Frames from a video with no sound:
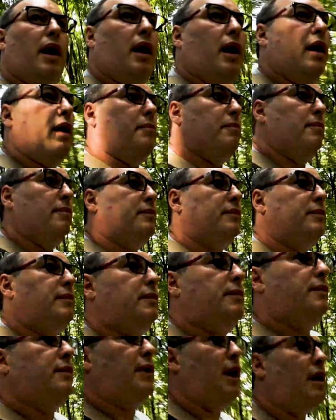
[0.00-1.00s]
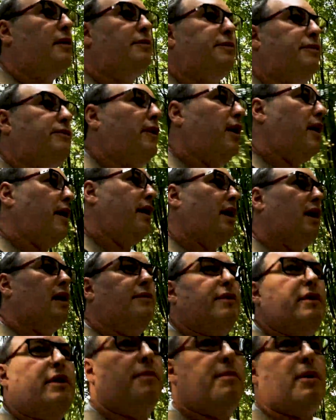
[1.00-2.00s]
Don't fly it
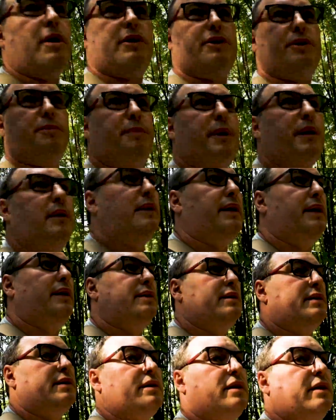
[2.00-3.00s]
over commercial buildings and